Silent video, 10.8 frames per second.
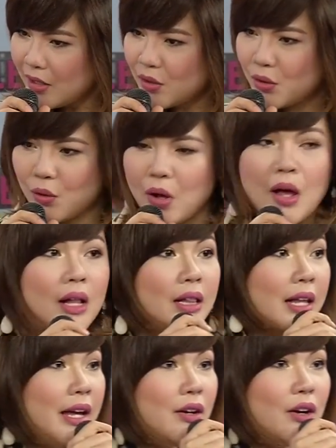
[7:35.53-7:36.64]
So
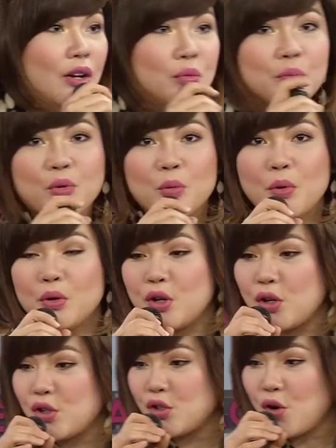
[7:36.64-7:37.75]
later on, we'll promote your
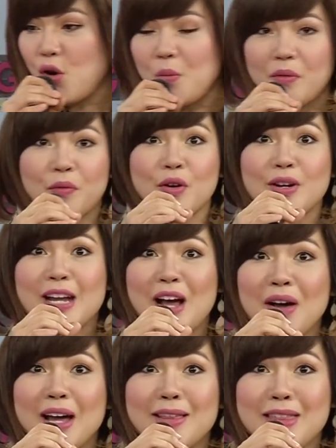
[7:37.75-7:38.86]
show. But for now,
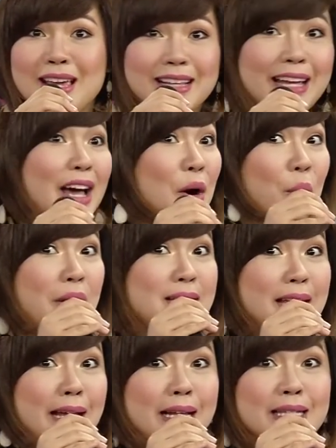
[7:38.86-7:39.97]
I think once
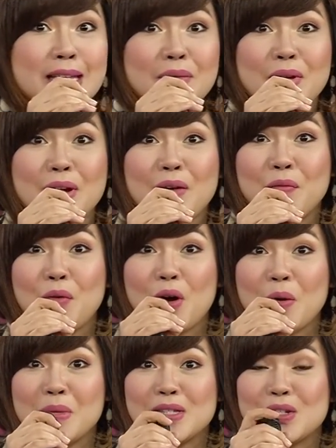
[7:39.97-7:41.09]
again, let's give it up for
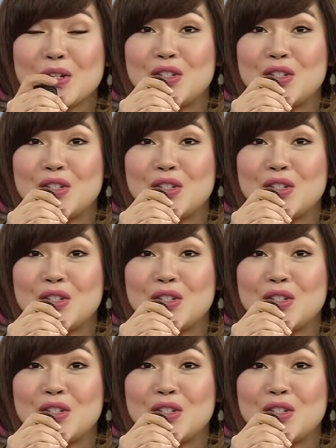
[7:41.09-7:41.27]
Mr.